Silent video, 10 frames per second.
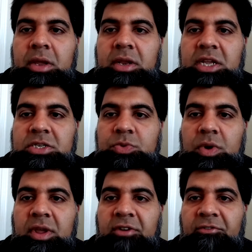Next
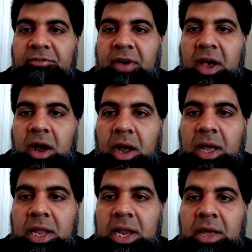word,
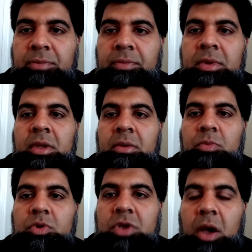fa'ala.
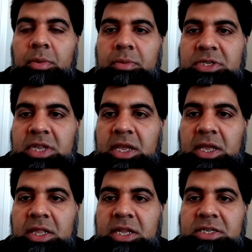Most common
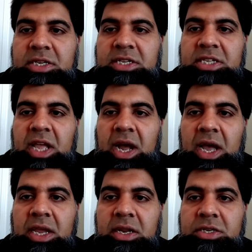mistake in this is the
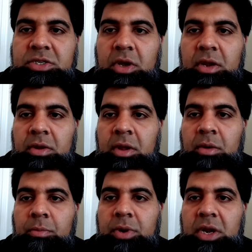ayn is not
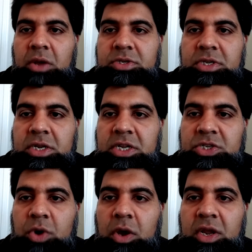pronounced in a
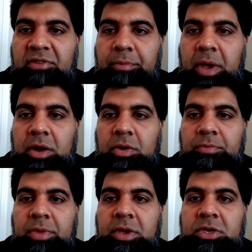strong enough manner.
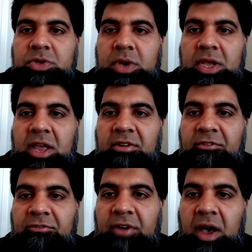So again,
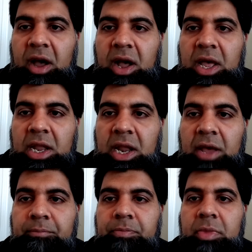
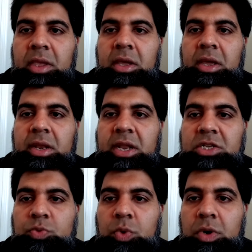fa'ala.
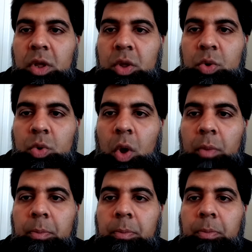Next word,
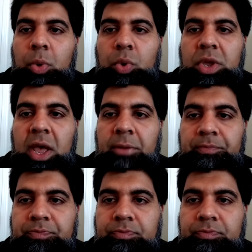rabbuka.